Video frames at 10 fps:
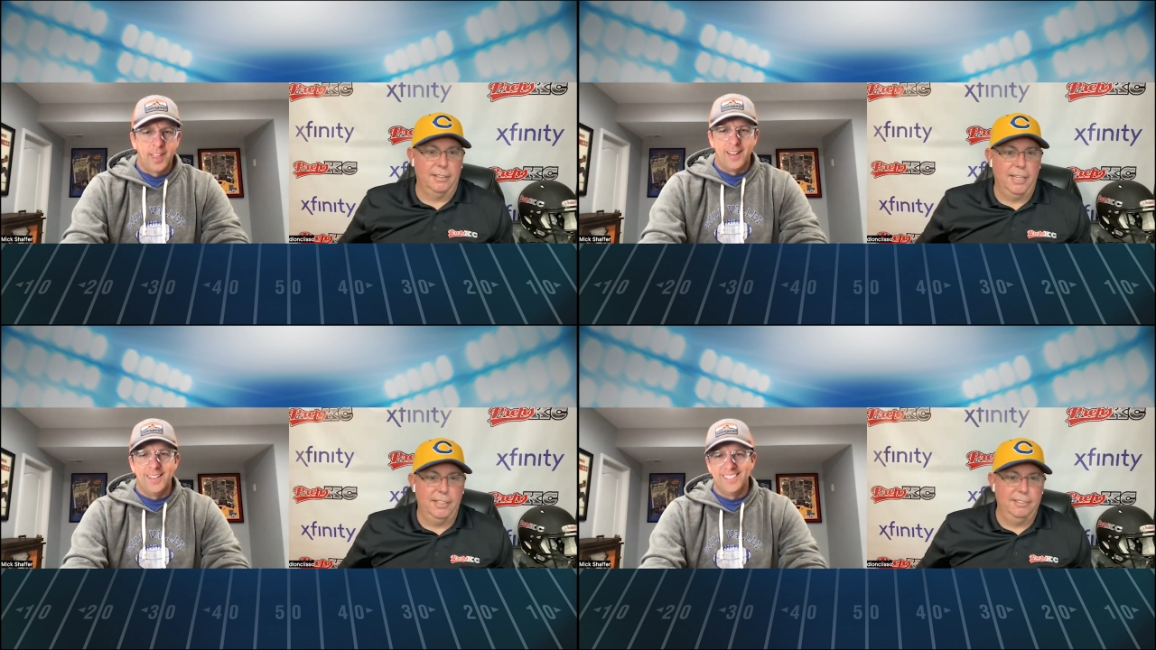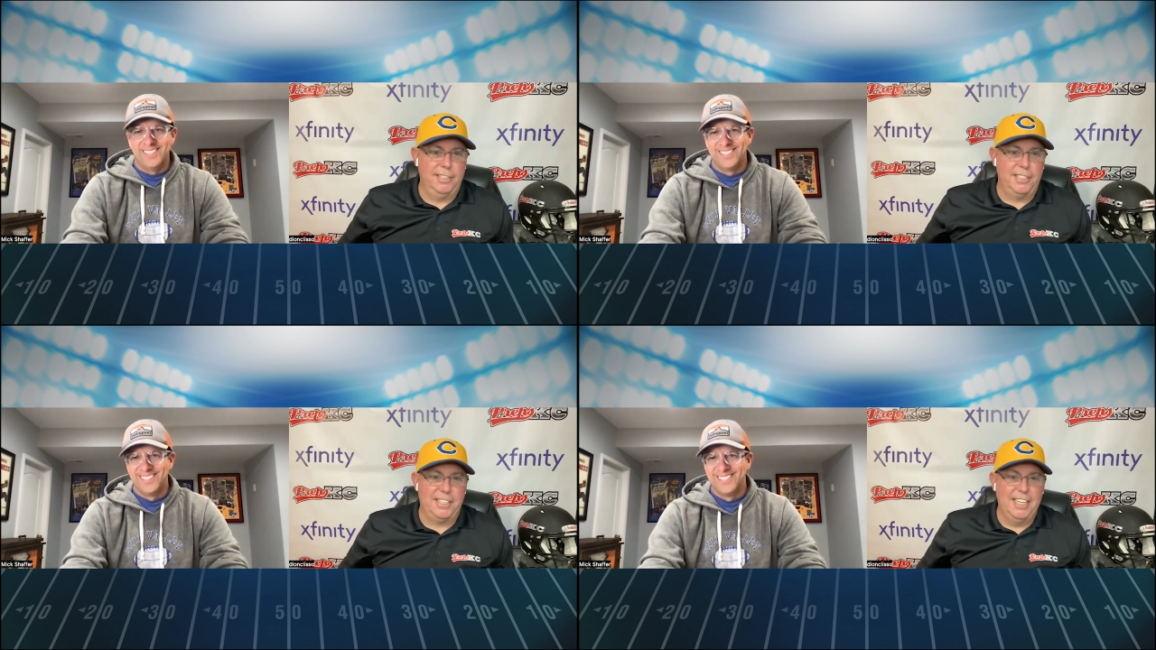Speaker 1: And,
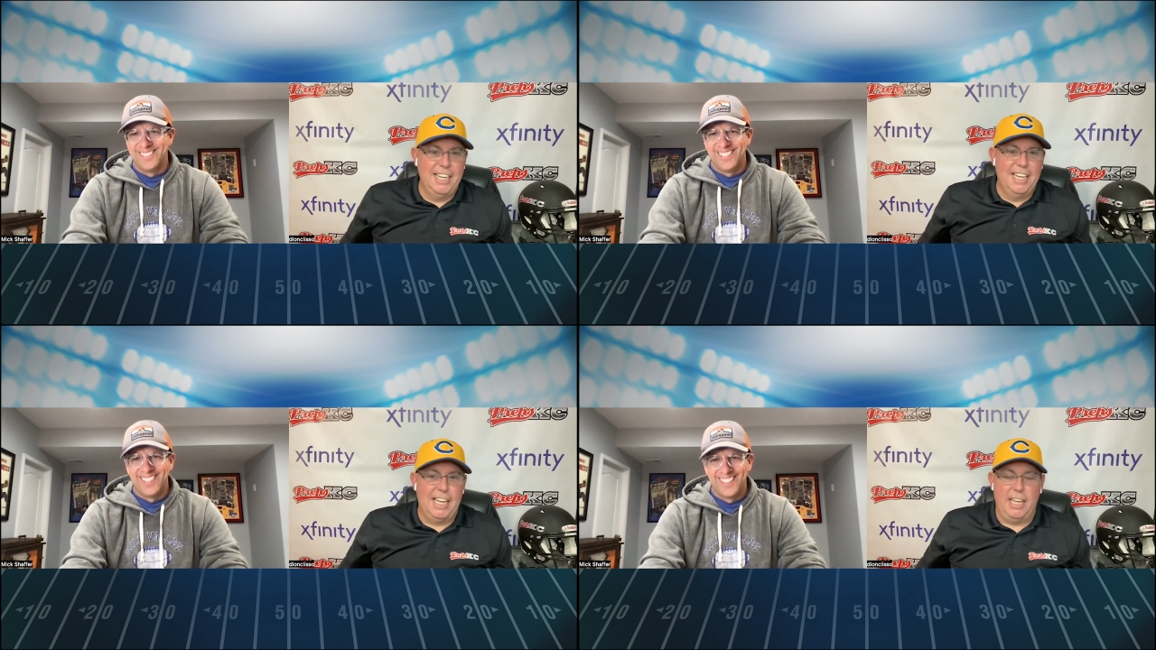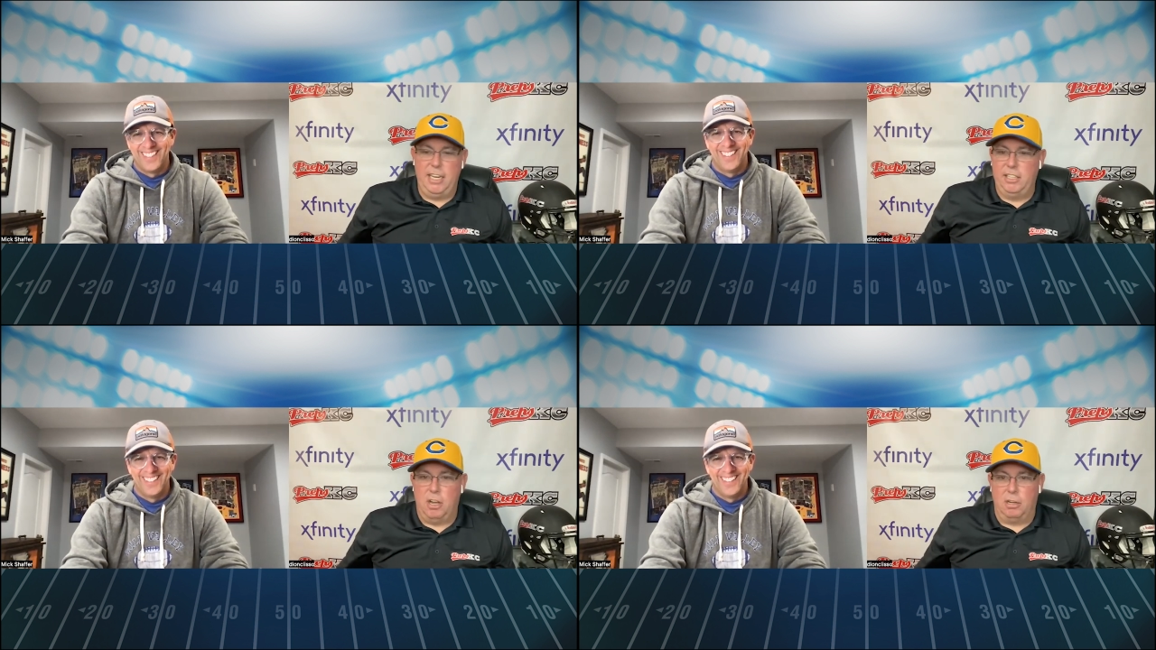and just,
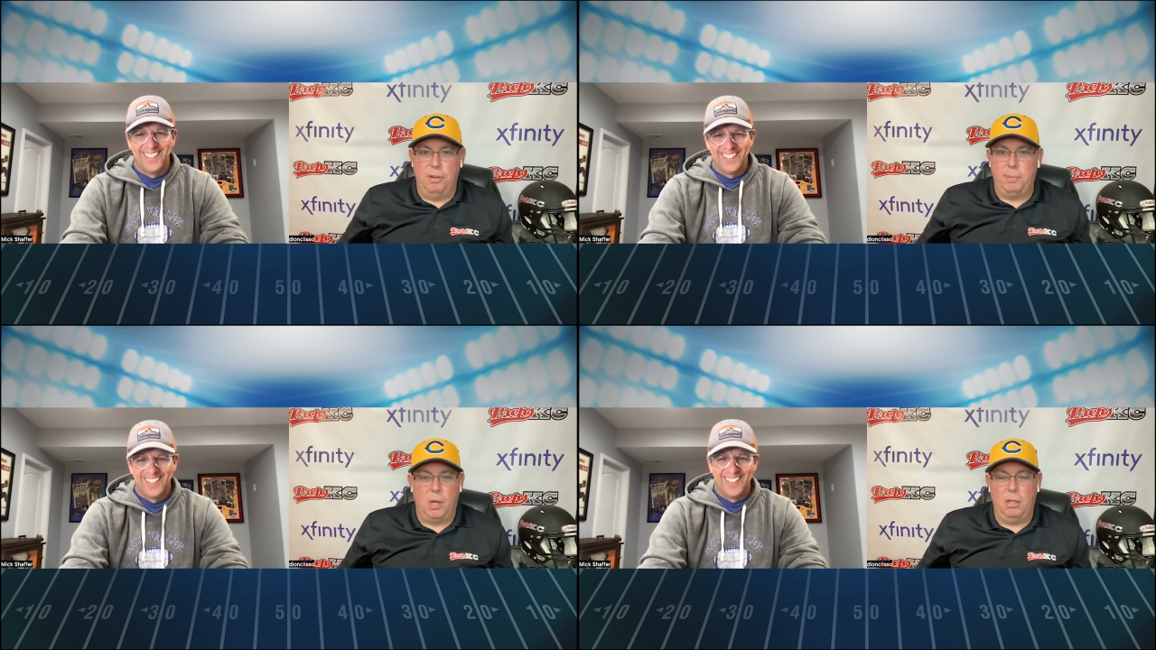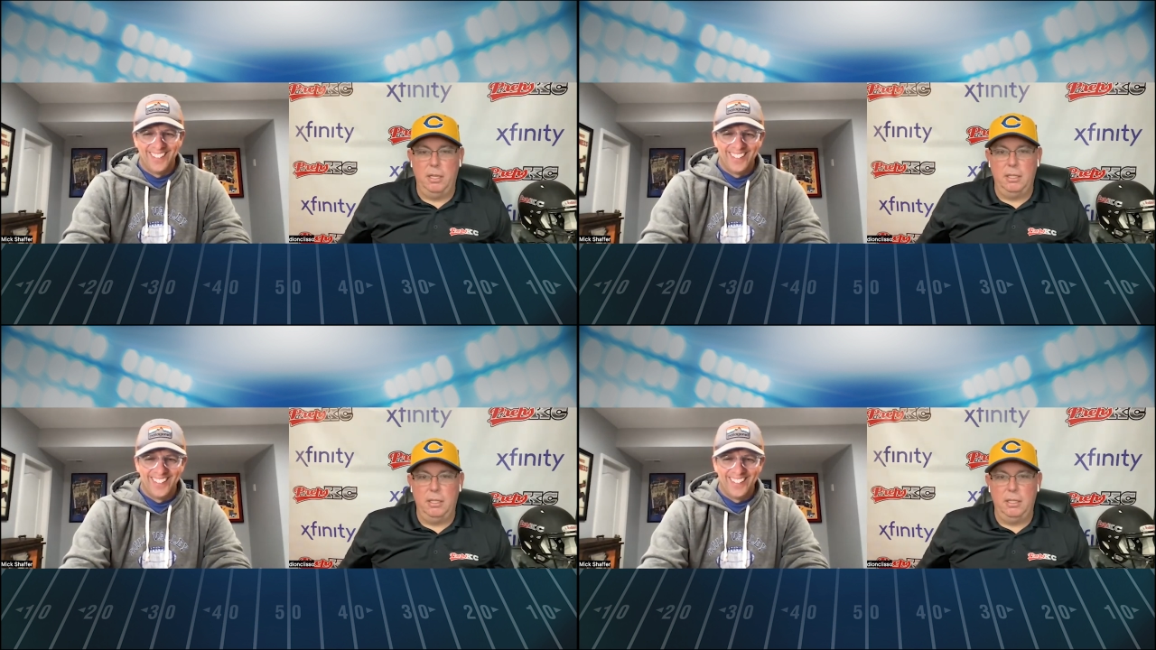uh, and talk football